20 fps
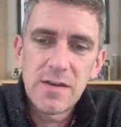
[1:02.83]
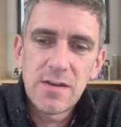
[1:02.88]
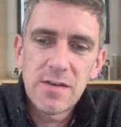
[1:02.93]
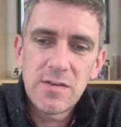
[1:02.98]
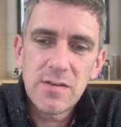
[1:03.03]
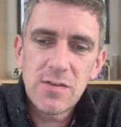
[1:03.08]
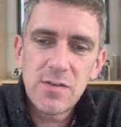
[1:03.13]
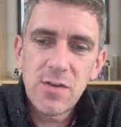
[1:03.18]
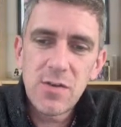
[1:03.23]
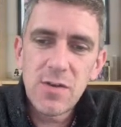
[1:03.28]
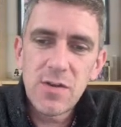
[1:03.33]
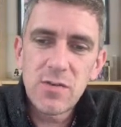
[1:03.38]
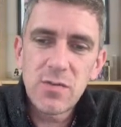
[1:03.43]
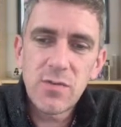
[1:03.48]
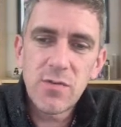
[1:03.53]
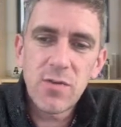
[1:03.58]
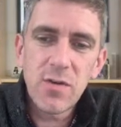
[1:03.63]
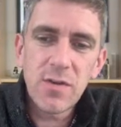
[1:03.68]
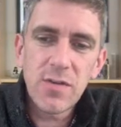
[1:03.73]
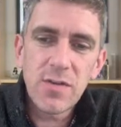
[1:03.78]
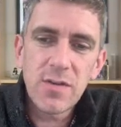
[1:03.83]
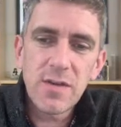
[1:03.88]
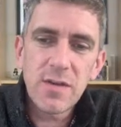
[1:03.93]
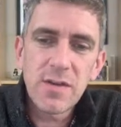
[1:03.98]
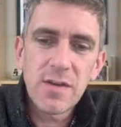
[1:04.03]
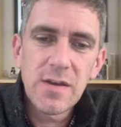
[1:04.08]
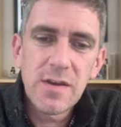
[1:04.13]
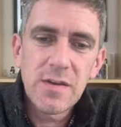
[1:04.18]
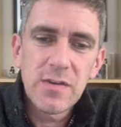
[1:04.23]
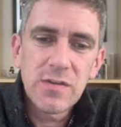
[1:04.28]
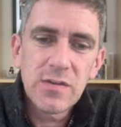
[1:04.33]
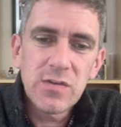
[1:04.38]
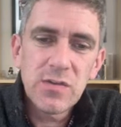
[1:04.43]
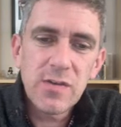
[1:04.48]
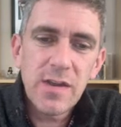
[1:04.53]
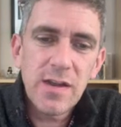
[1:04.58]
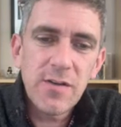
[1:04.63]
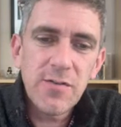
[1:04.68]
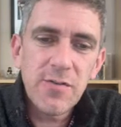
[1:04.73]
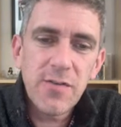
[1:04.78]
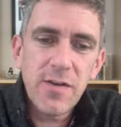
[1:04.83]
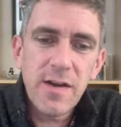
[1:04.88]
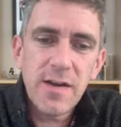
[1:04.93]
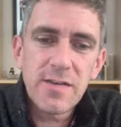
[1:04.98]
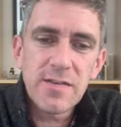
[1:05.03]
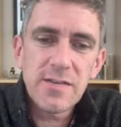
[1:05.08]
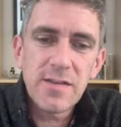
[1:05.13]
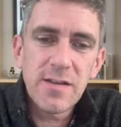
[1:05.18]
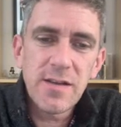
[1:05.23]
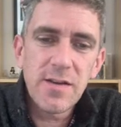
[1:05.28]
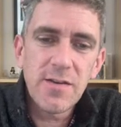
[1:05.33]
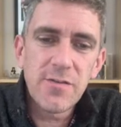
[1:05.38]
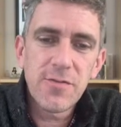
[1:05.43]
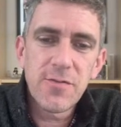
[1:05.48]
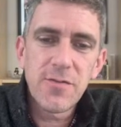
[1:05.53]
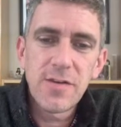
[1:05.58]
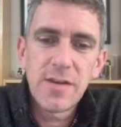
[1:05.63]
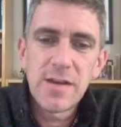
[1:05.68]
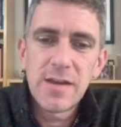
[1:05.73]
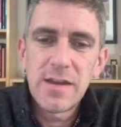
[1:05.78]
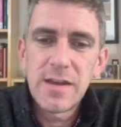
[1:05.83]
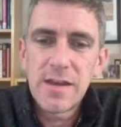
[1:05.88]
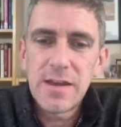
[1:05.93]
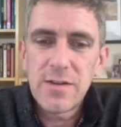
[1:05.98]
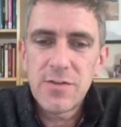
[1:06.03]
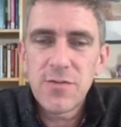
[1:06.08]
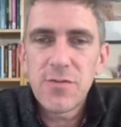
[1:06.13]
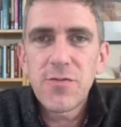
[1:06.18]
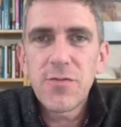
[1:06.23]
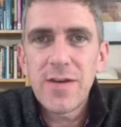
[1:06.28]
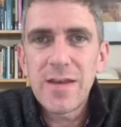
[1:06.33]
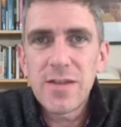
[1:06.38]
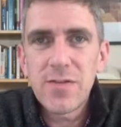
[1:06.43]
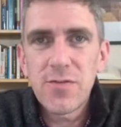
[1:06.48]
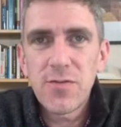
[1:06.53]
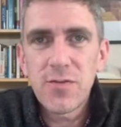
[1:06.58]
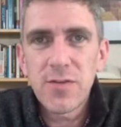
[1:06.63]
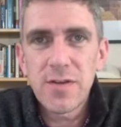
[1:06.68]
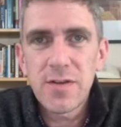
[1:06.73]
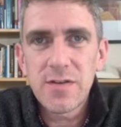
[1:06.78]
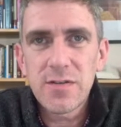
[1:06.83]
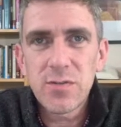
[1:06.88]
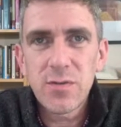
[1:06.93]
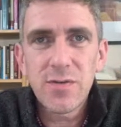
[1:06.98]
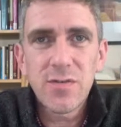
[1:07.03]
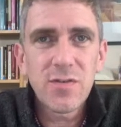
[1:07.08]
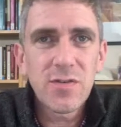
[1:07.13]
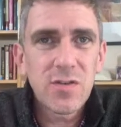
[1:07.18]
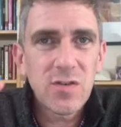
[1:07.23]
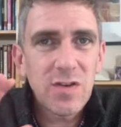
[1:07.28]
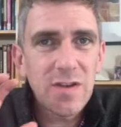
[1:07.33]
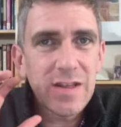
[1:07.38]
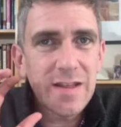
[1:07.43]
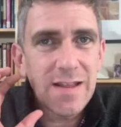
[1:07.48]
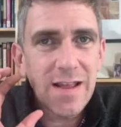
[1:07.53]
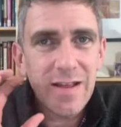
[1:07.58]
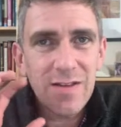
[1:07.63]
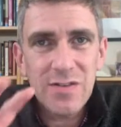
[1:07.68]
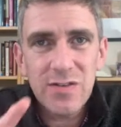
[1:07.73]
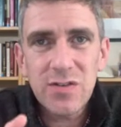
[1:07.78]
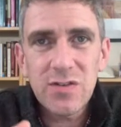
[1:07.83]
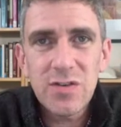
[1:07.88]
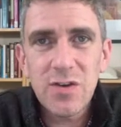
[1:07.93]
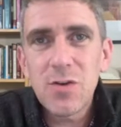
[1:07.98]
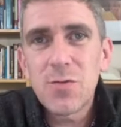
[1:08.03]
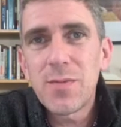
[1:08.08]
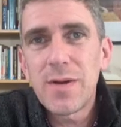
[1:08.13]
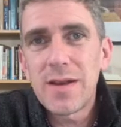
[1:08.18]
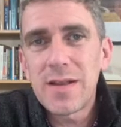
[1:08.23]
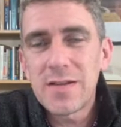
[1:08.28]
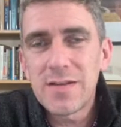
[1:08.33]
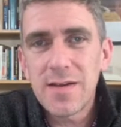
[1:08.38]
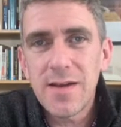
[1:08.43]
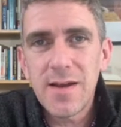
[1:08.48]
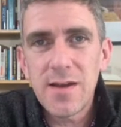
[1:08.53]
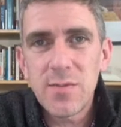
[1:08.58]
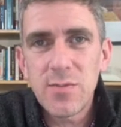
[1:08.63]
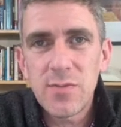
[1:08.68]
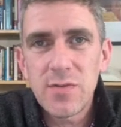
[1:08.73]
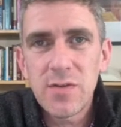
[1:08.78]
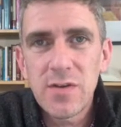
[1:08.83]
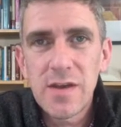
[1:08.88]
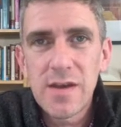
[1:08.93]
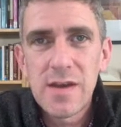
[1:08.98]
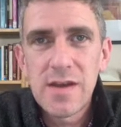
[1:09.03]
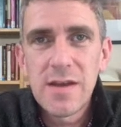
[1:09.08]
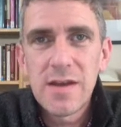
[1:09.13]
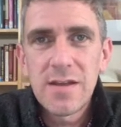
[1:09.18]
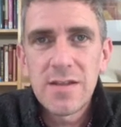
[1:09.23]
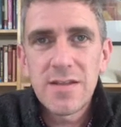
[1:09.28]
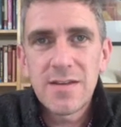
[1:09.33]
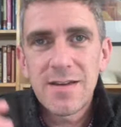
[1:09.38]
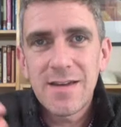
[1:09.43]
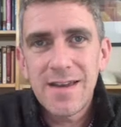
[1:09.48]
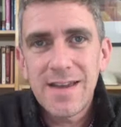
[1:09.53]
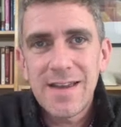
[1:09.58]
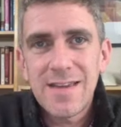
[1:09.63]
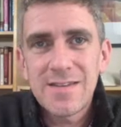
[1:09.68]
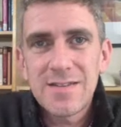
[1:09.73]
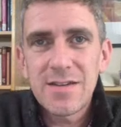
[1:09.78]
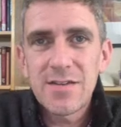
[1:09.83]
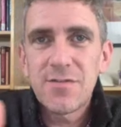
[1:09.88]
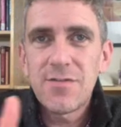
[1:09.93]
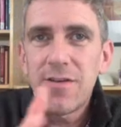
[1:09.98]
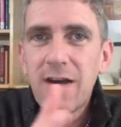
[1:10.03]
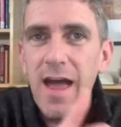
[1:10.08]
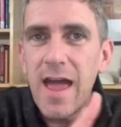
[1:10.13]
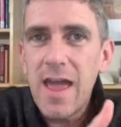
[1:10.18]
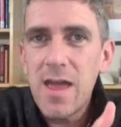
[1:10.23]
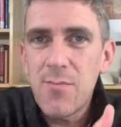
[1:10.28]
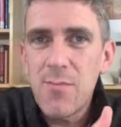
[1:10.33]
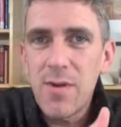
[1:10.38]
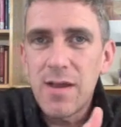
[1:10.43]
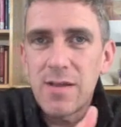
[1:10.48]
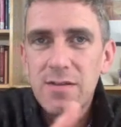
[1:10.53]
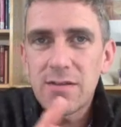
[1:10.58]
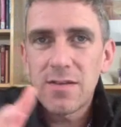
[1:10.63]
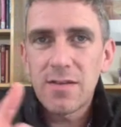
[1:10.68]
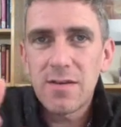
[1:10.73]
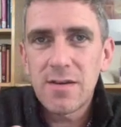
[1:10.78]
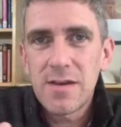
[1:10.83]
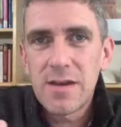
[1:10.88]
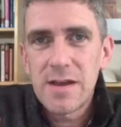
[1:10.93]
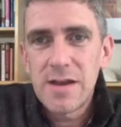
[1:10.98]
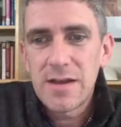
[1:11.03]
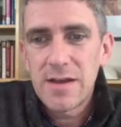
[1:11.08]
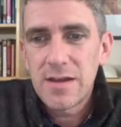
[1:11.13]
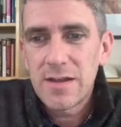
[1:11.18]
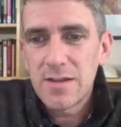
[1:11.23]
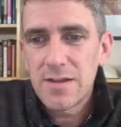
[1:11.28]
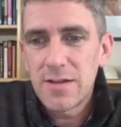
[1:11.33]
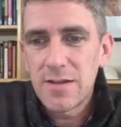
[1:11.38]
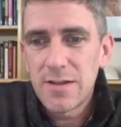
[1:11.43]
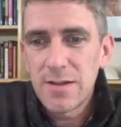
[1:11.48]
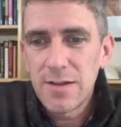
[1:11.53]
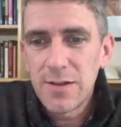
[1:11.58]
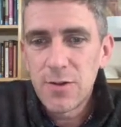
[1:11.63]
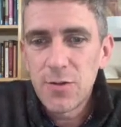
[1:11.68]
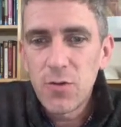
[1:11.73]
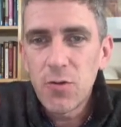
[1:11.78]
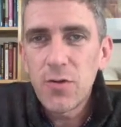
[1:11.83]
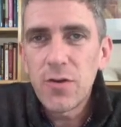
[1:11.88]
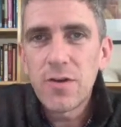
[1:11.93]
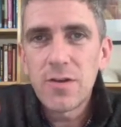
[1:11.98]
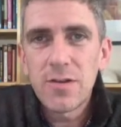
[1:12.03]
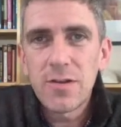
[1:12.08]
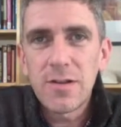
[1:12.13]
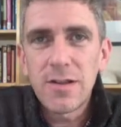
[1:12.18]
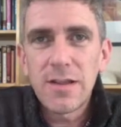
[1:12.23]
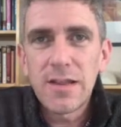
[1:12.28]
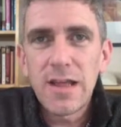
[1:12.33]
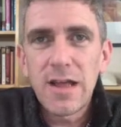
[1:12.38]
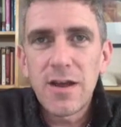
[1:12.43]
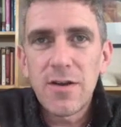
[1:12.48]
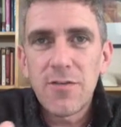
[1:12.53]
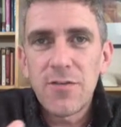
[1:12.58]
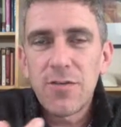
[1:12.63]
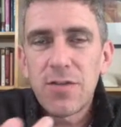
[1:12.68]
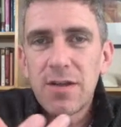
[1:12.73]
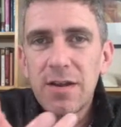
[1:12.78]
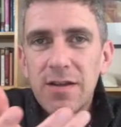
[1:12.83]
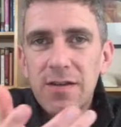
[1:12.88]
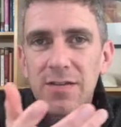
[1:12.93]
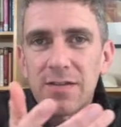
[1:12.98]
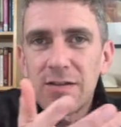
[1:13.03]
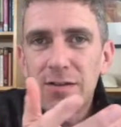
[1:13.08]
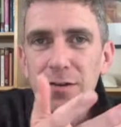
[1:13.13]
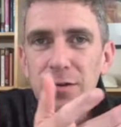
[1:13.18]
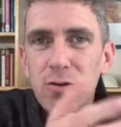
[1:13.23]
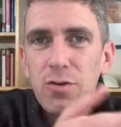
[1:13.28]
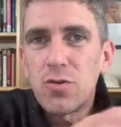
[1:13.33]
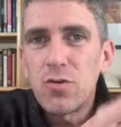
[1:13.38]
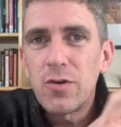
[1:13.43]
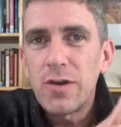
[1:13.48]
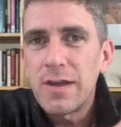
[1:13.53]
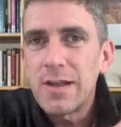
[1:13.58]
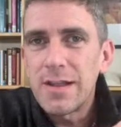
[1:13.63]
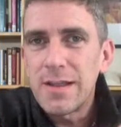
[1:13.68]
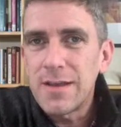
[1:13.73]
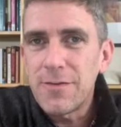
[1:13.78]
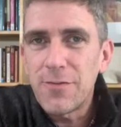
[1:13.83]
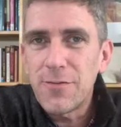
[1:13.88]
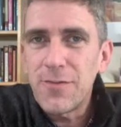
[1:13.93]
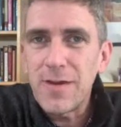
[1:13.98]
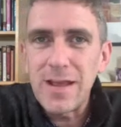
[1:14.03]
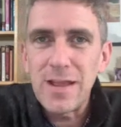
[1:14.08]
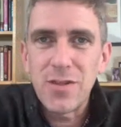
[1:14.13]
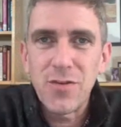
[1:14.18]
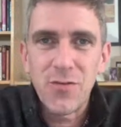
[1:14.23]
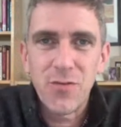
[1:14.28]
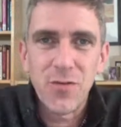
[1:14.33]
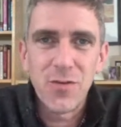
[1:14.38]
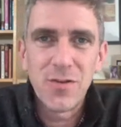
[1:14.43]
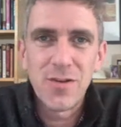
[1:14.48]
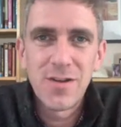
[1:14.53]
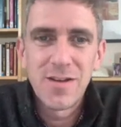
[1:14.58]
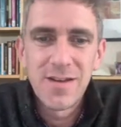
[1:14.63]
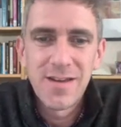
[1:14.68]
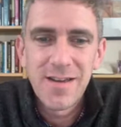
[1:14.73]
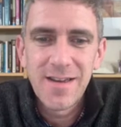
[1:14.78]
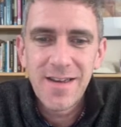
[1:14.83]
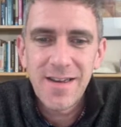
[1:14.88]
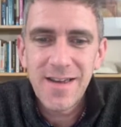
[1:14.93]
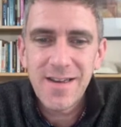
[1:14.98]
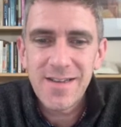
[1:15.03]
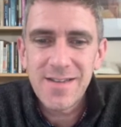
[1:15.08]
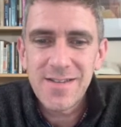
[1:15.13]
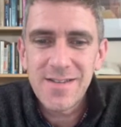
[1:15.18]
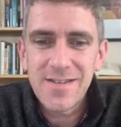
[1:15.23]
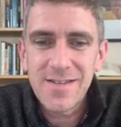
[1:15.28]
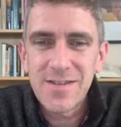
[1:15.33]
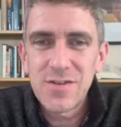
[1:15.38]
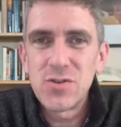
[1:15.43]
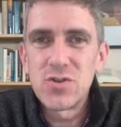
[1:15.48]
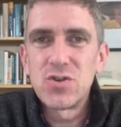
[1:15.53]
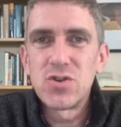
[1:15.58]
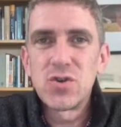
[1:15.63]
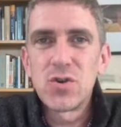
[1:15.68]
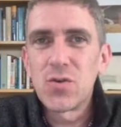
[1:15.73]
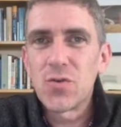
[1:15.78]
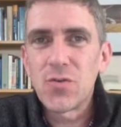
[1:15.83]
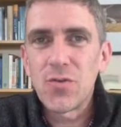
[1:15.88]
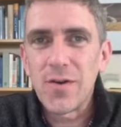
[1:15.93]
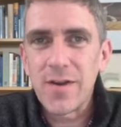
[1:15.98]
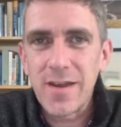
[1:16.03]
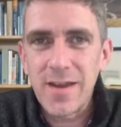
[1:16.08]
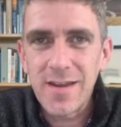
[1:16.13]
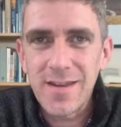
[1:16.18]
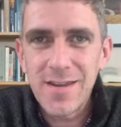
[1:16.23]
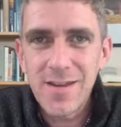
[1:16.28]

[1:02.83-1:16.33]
So notice we've got the steadfast love and faithfulness. We've seen that so many times. The chesed va'emet, the loyal love that is loyally faithful and enduring.